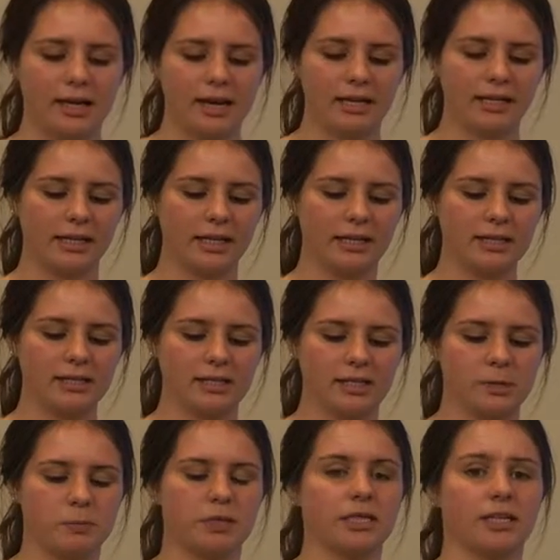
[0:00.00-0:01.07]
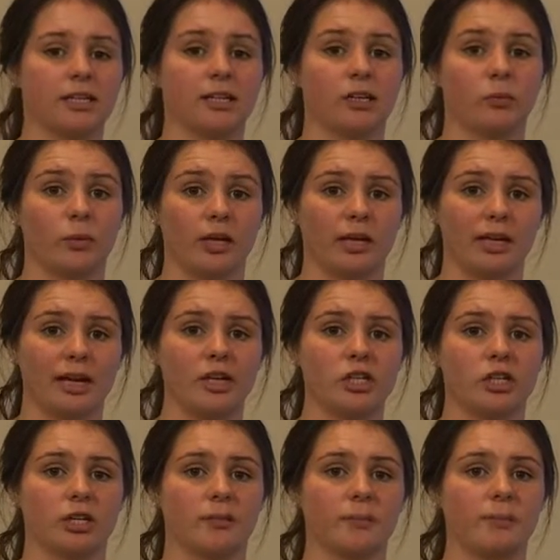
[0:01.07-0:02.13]
adhere to this particular
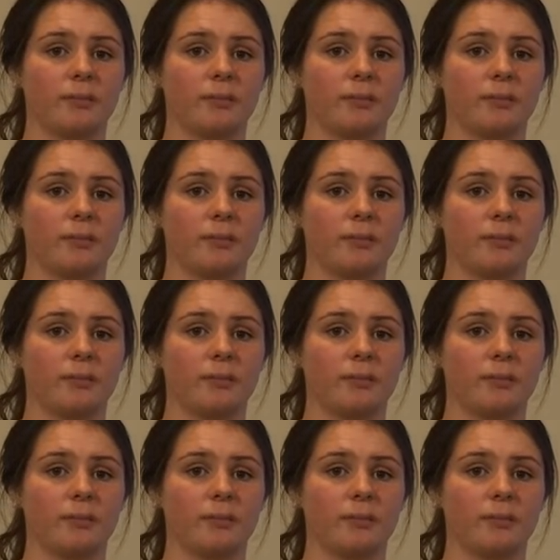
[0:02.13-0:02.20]
regulation,